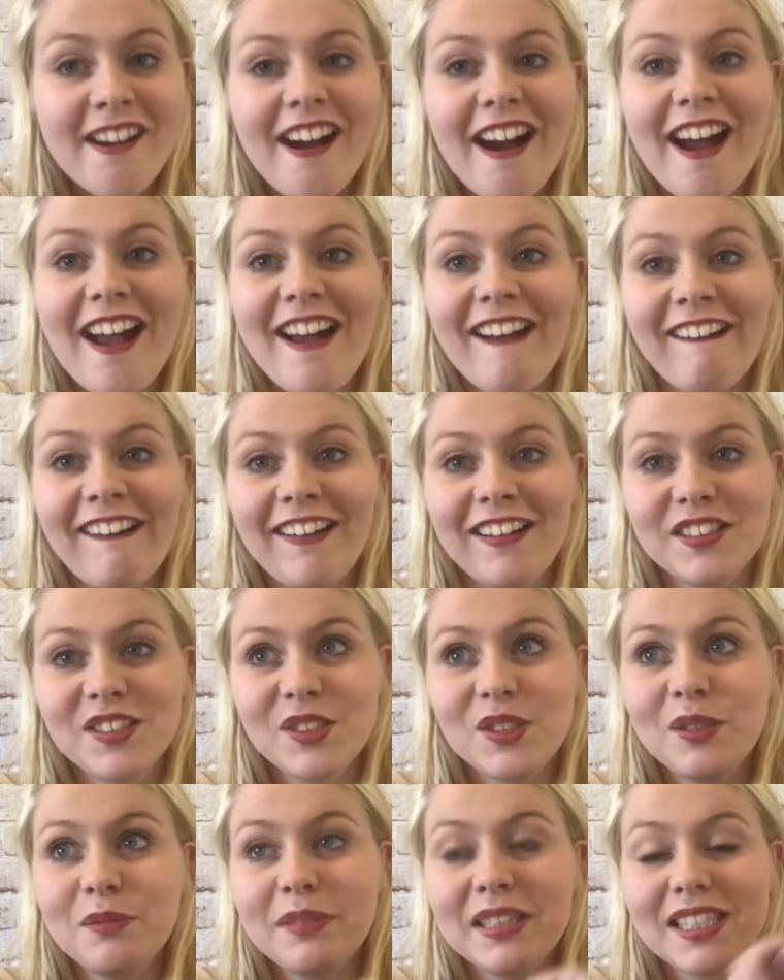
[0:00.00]
I had
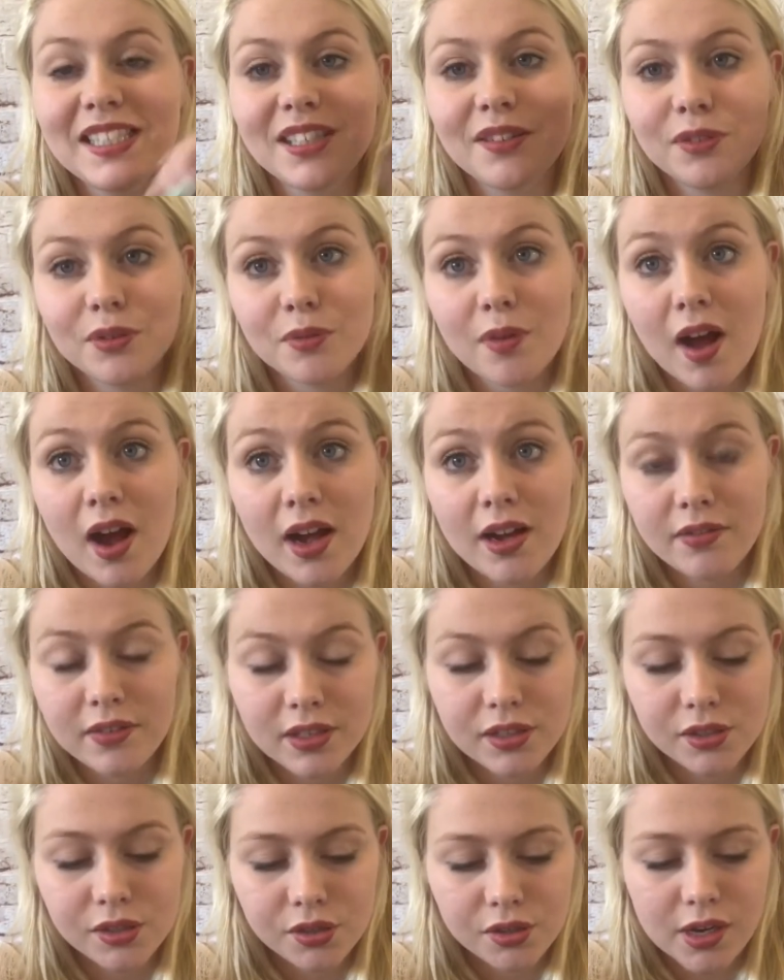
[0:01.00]
all my stuff arrive
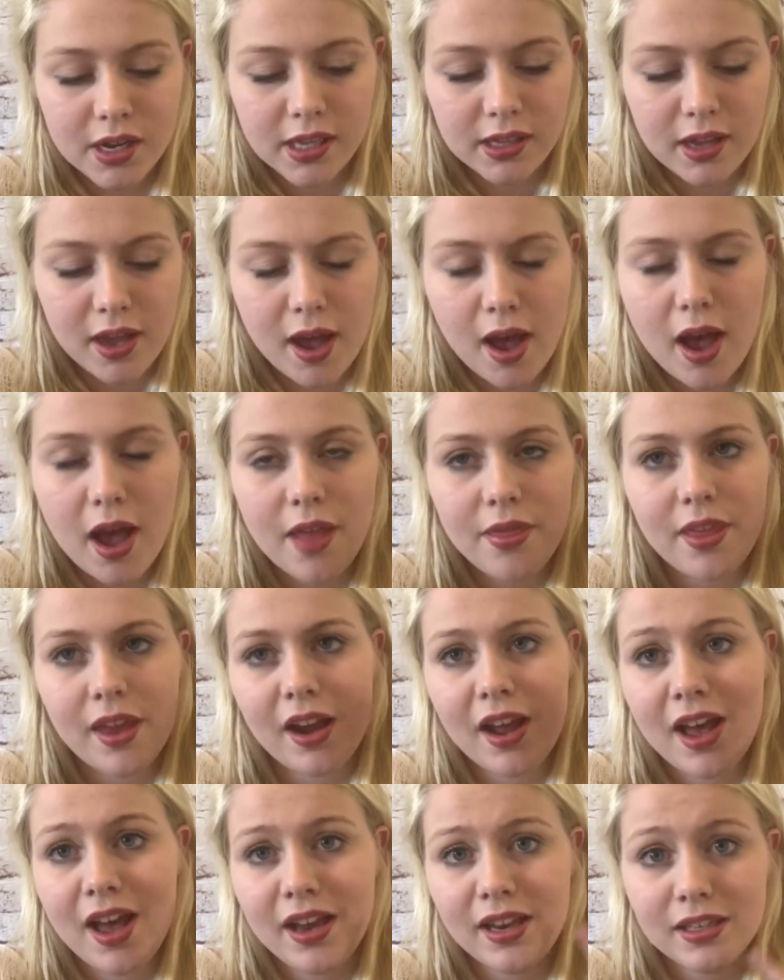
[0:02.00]
in Australia, and then
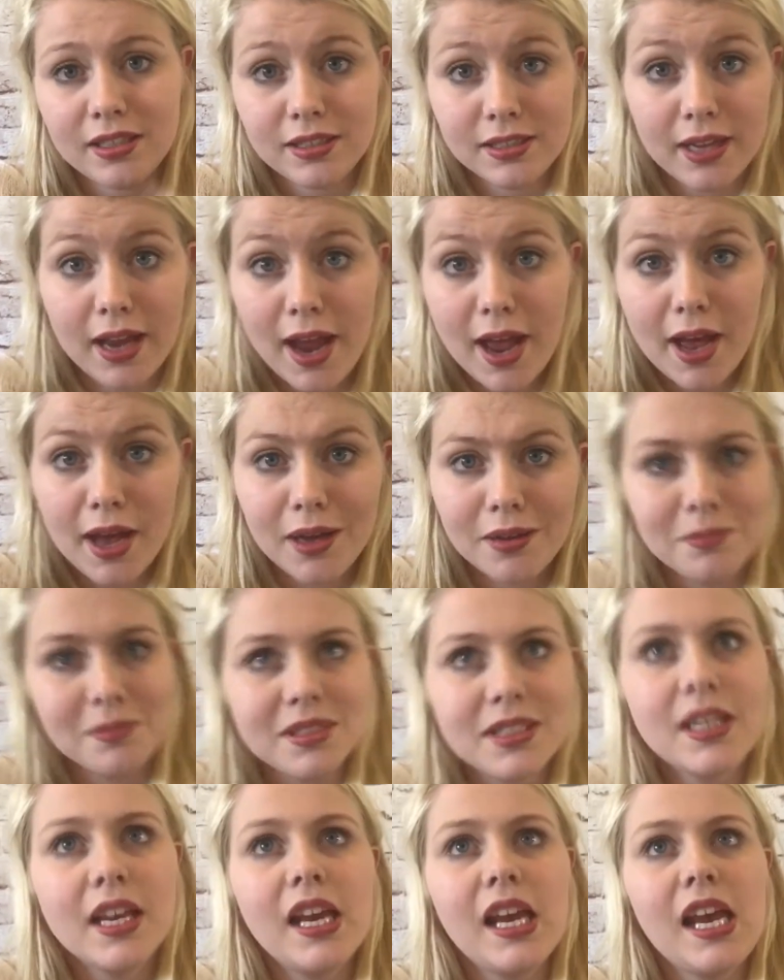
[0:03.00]
I had
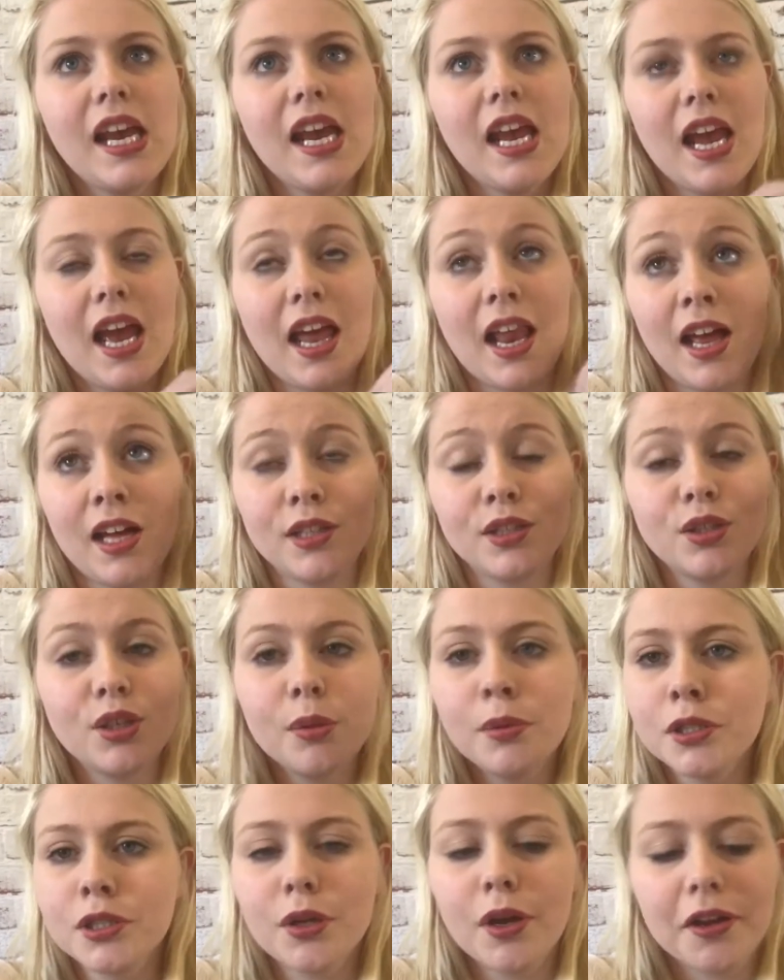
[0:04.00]
exams, and I had so
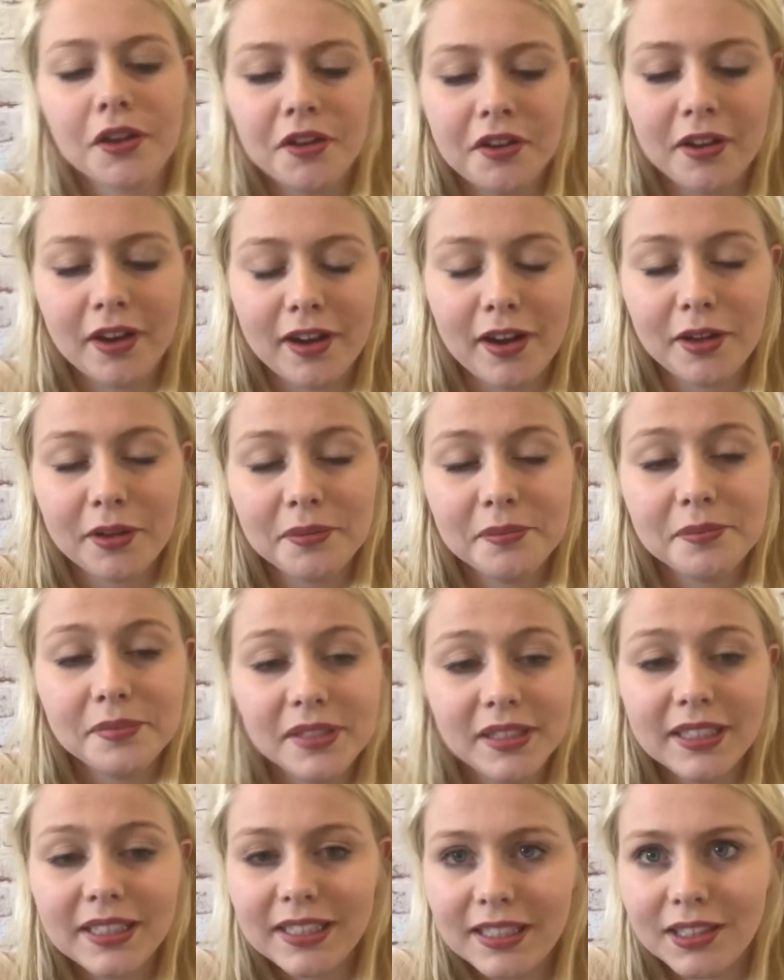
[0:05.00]
much going on, and I
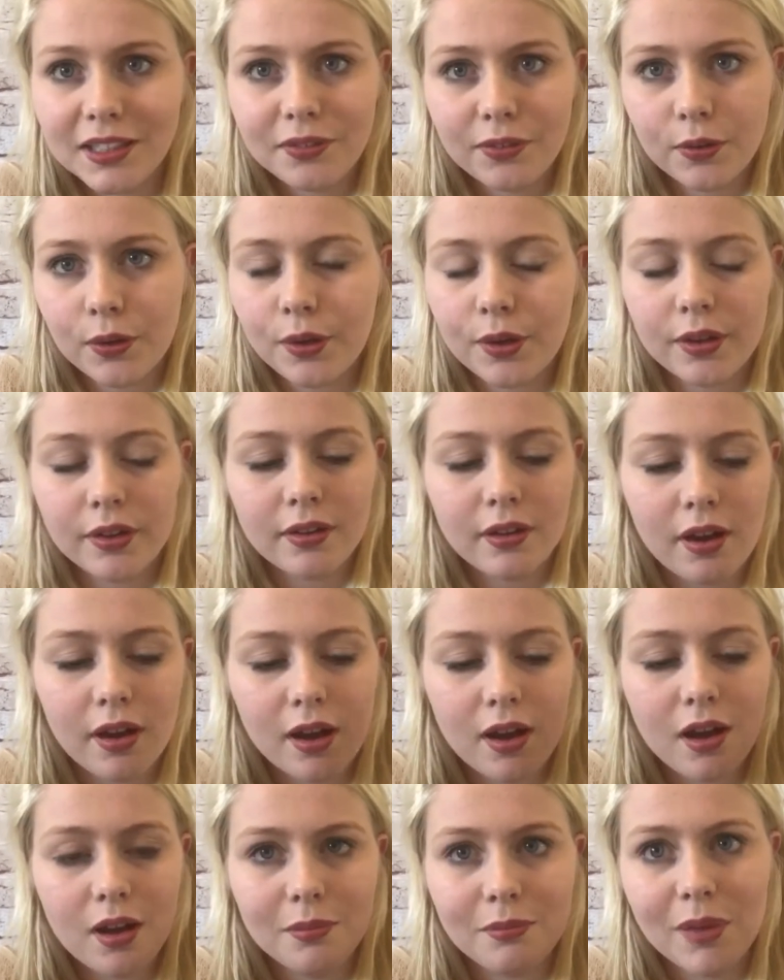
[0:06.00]
completely forgot
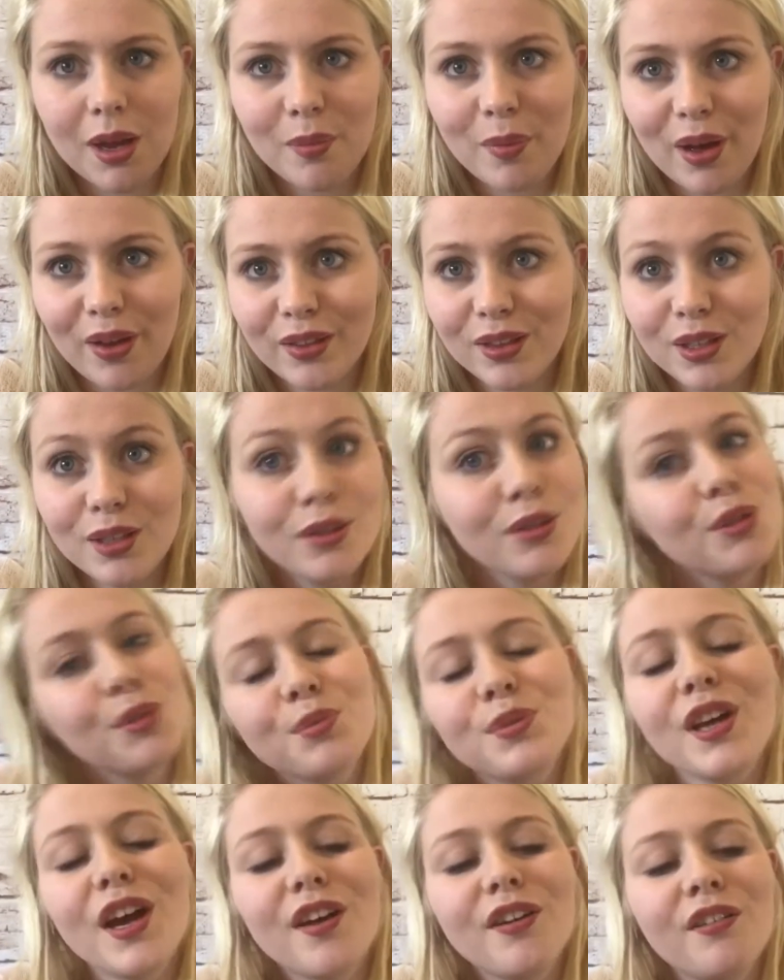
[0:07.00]
about the YouTube
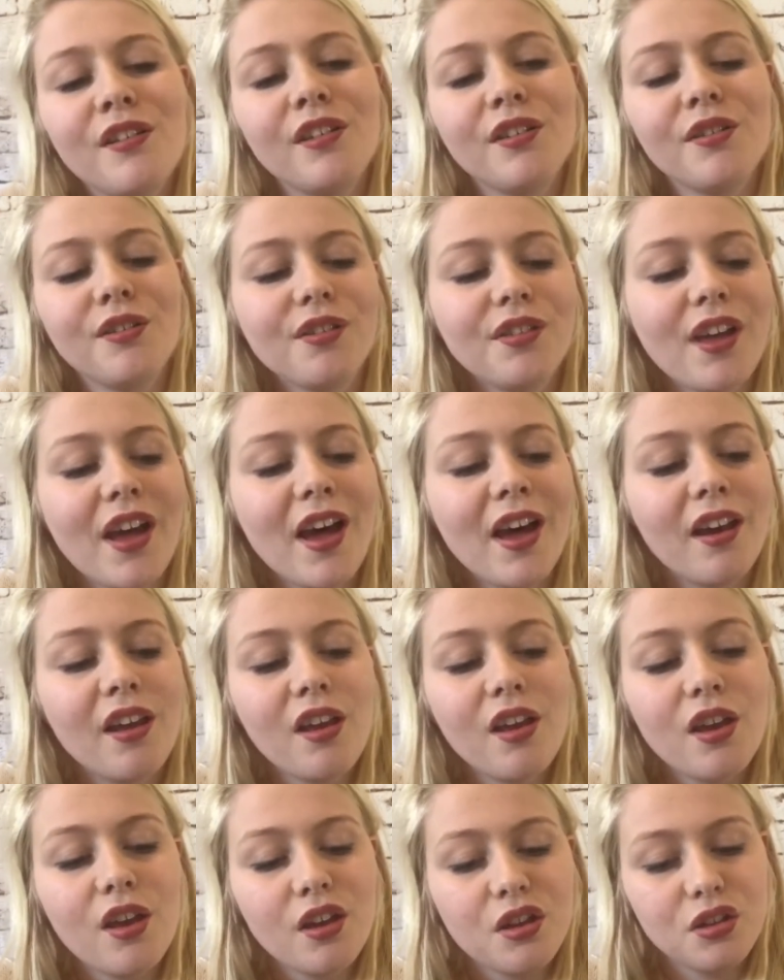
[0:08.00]
channel and all that.
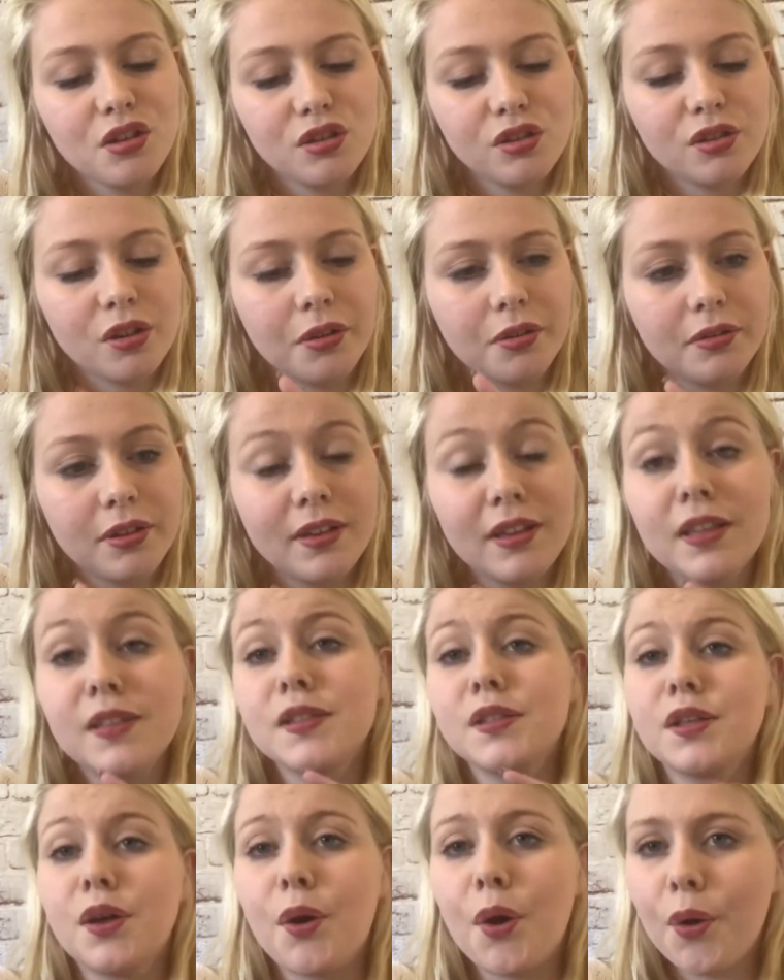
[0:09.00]
So now
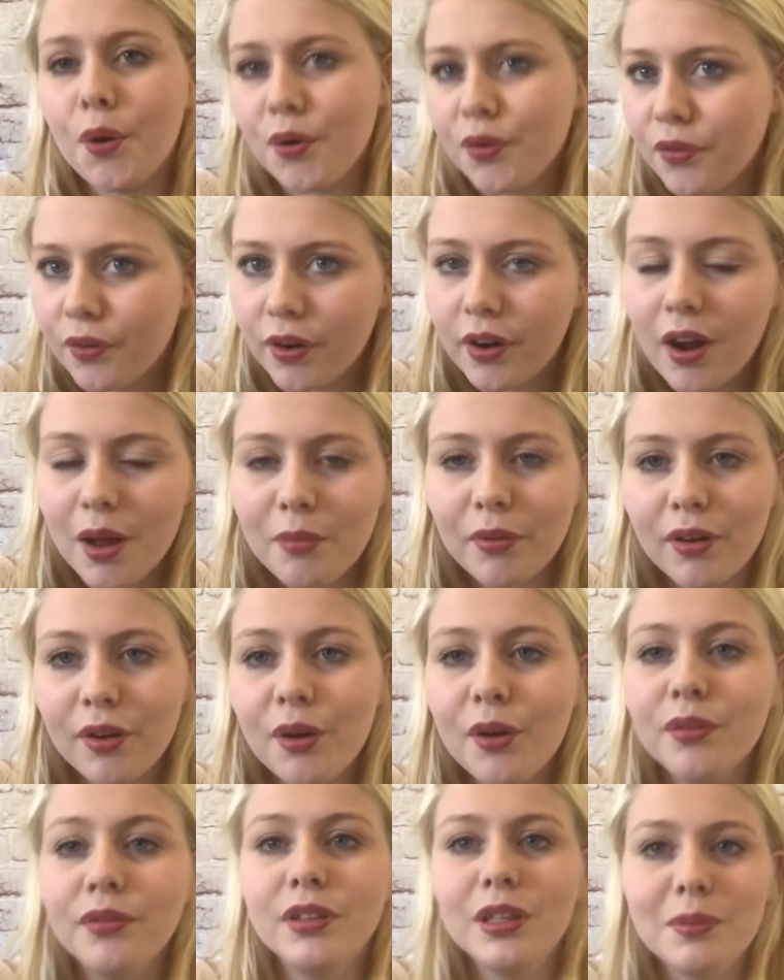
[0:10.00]
that's over, I'm gonna
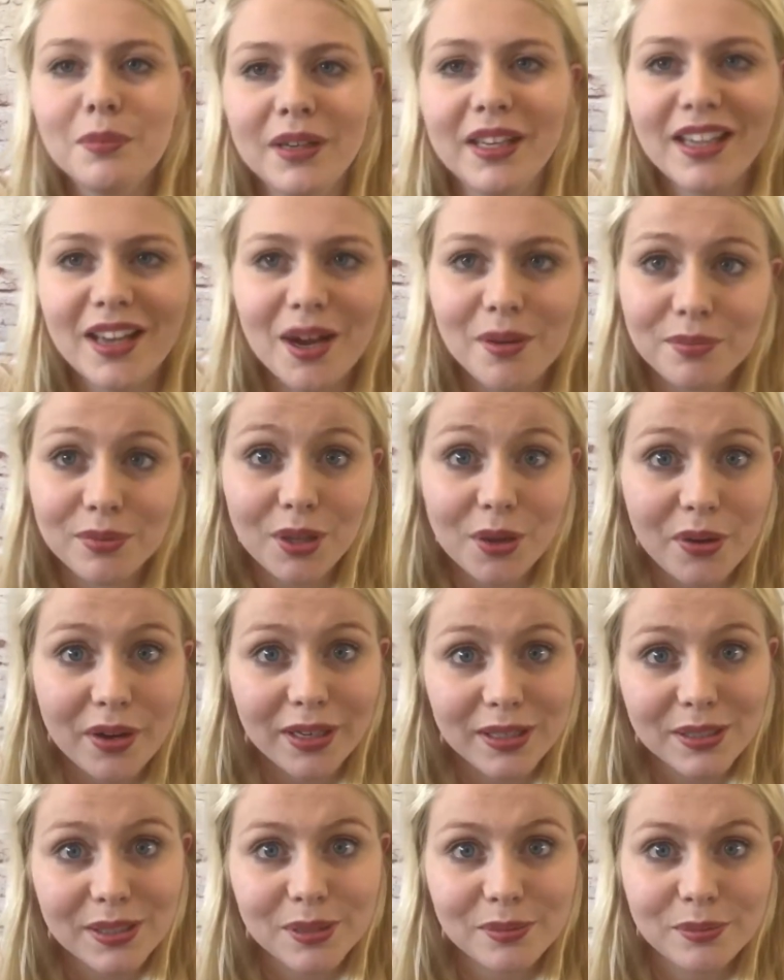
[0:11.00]
hopefully be
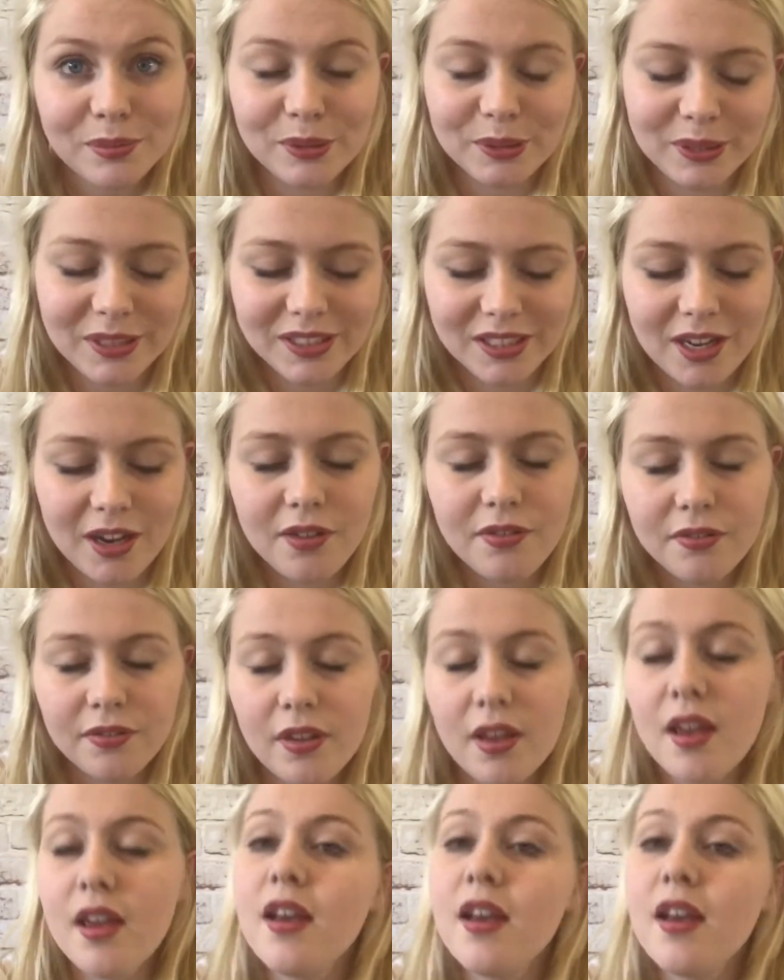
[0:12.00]
uploading some more stuff.